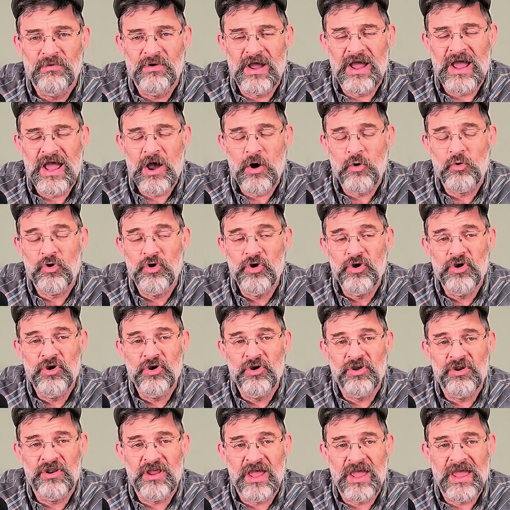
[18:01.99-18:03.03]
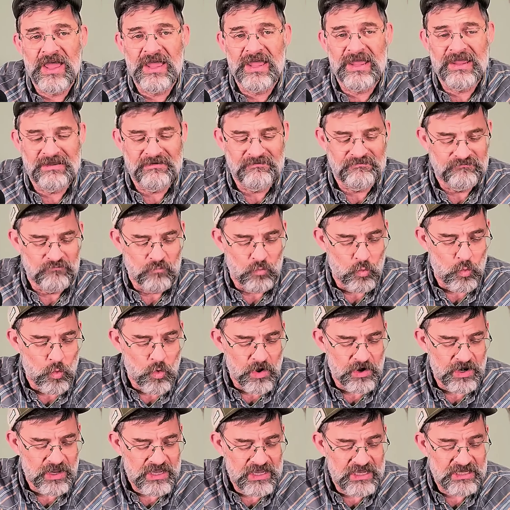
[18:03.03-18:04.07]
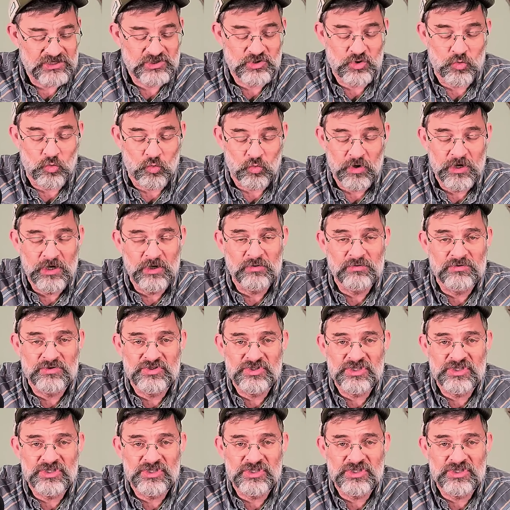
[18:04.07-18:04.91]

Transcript: how good one of his grilled